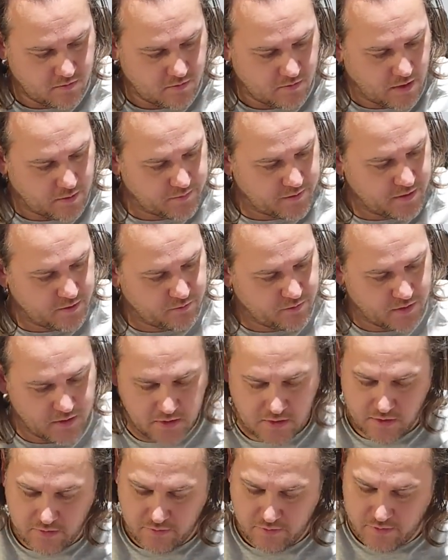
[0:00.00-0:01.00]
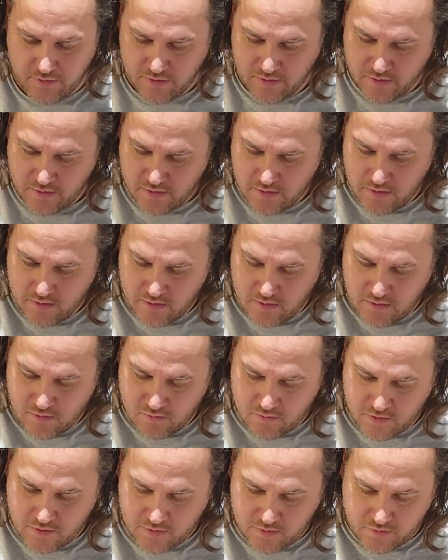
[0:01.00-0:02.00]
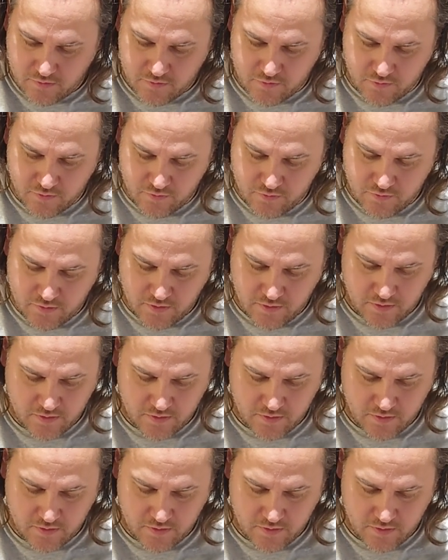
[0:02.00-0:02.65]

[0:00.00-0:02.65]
So how many we need here? 1, 2, 3,